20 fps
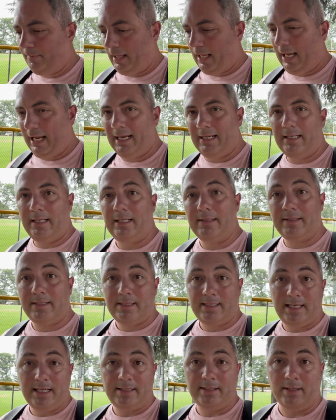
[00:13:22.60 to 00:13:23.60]
and in the
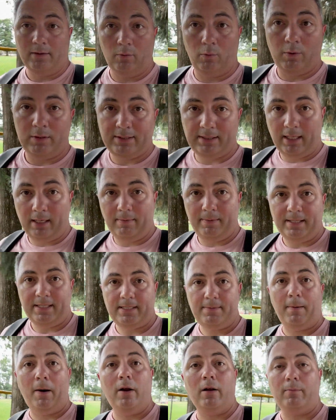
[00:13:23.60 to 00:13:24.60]
season, what's going to be
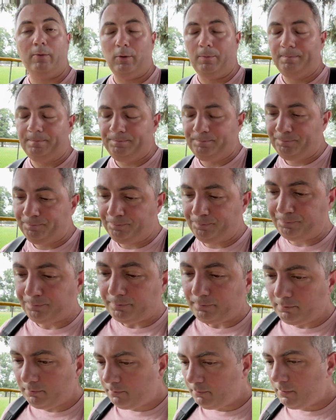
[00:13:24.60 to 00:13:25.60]
spawnable.
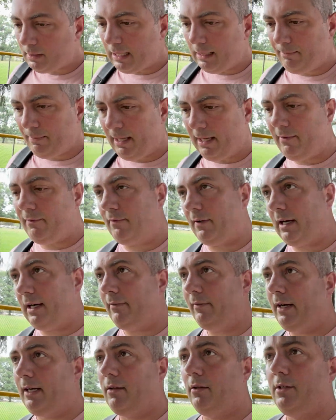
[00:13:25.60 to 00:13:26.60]
Pay very,
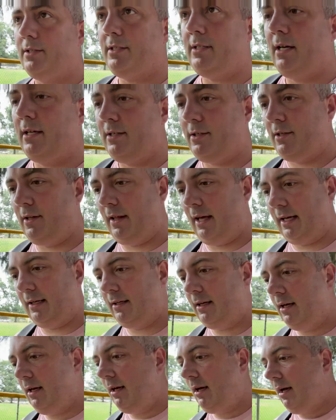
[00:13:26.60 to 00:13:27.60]
very close attention to
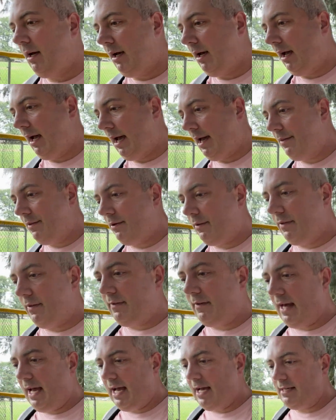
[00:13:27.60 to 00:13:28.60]
that. Other
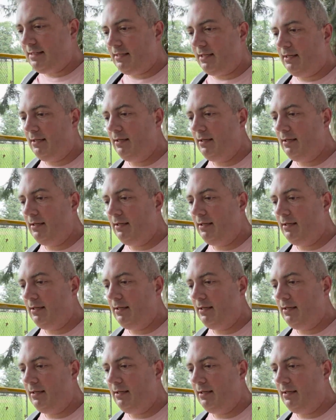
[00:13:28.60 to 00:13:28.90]
than that,